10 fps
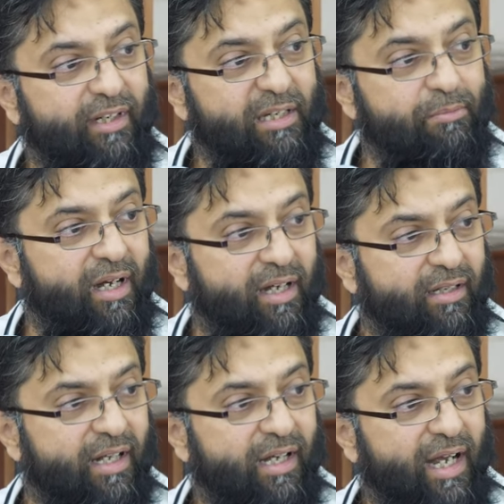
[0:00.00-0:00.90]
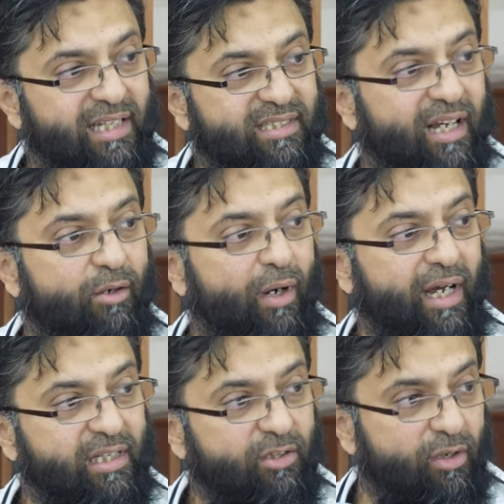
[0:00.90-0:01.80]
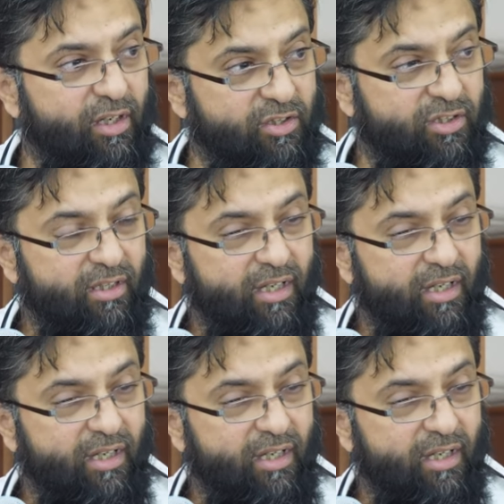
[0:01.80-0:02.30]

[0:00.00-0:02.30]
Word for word: Iman and taqwa and knowledge.